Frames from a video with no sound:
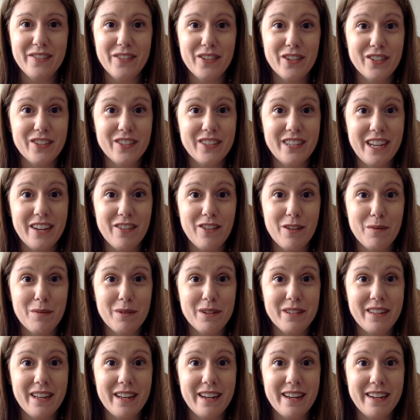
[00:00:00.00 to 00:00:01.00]
for state
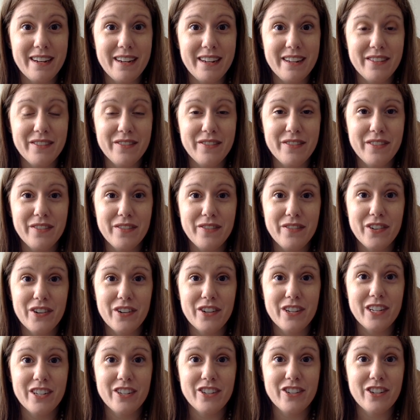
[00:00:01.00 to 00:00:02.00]
representative for
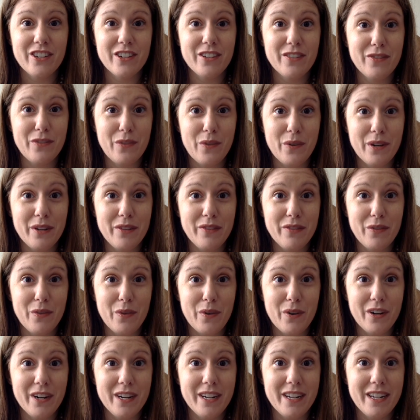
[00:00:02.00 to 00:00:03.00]
District
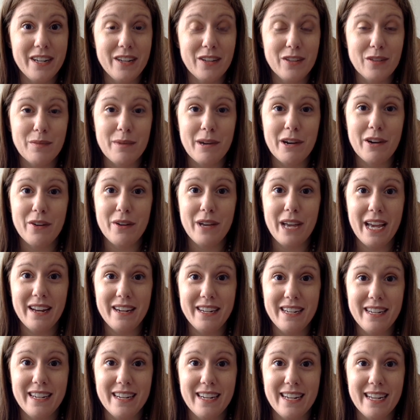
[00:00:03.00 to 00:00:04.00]
44 in Hillsborough
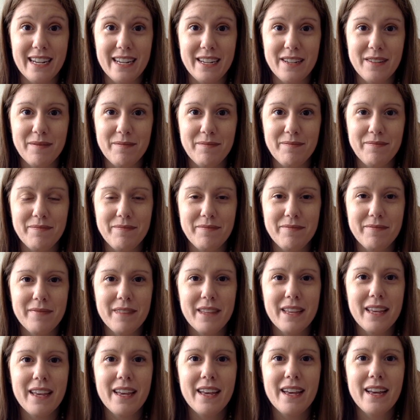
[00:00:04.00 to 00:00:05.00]
County today.
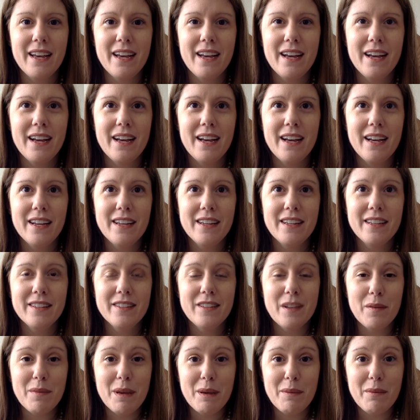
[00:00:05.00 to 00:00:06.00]

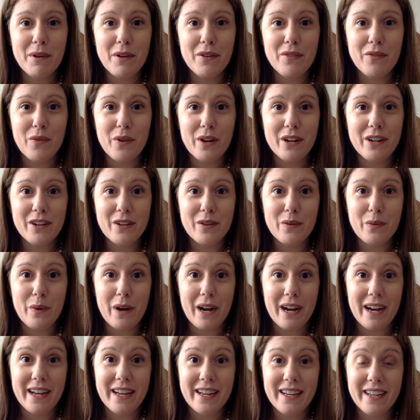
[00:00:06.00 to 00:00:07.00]
Some people have wondered,
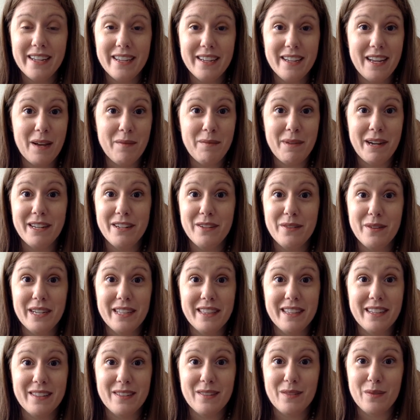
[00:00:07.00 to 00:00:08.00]
why am I doing
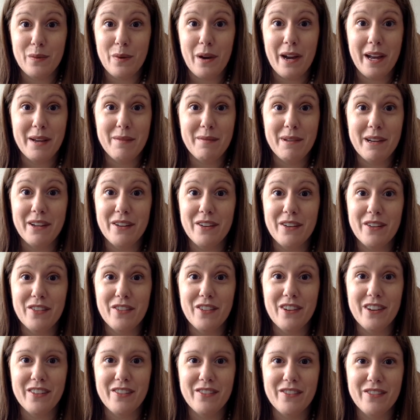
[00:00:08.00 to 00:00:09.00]
this? Why am I going to
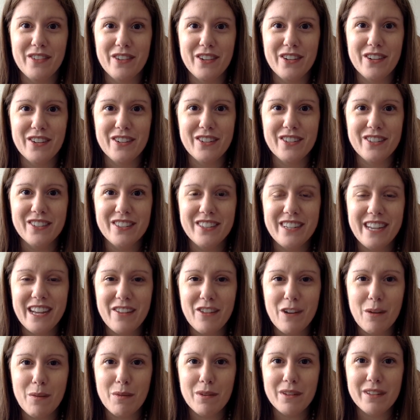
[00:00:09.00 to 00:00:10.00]
run for state
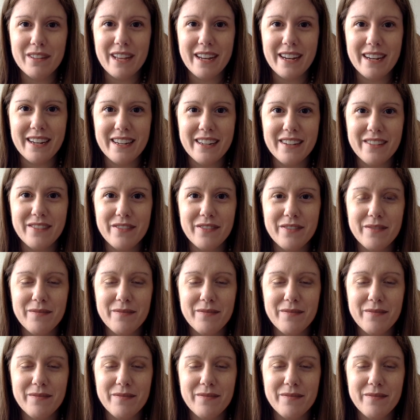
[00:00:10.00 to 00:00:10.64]
representative?